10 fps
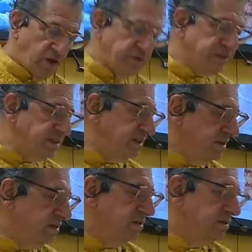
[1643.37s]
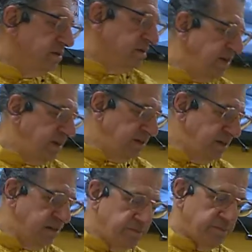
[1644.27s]
obviously, in
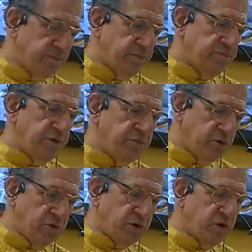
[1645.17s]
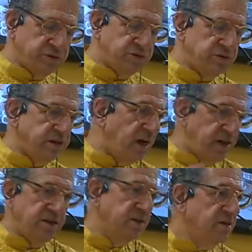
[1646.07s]
India, people culture dairy,
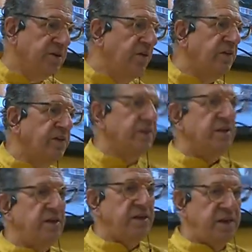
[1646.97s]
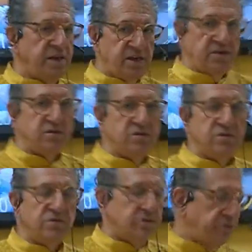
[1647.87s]
and they eat it
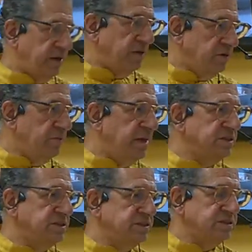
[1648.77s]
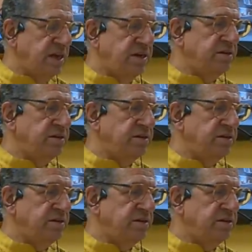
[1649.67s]
on a regular basis. And